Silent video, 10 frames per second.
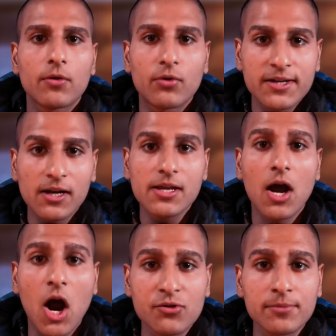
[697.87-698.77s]
For nearly
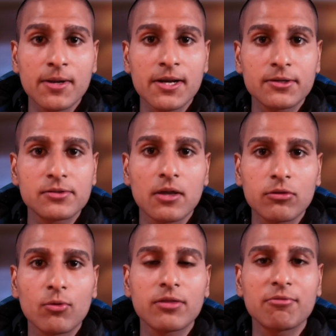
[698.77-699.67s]
100 million to sit
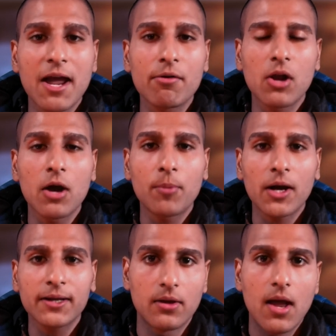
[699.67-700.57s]
through a 3-hour long
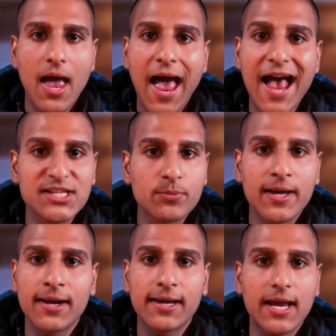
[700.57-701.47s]
podcast has to be
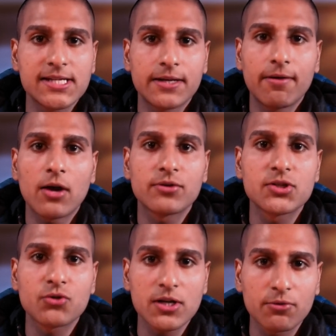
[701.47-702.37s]
an indication of how
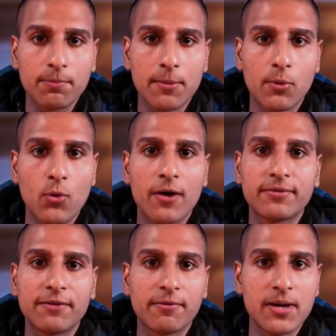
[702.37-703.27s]
distrustful people were of
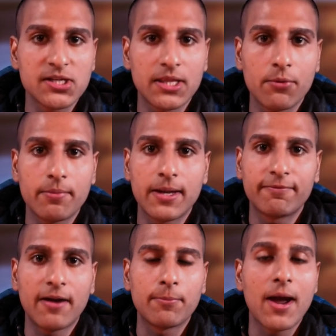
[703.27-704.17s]
the information they were being
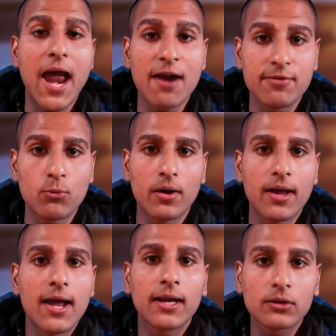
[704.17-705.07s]
fed by everyone,
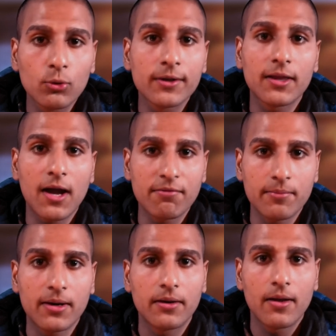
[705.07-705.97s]
including the
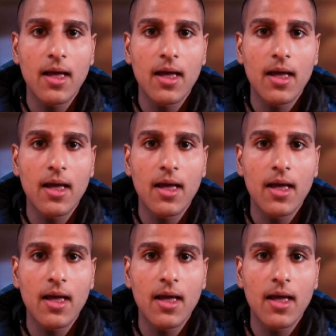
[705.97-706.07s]
government.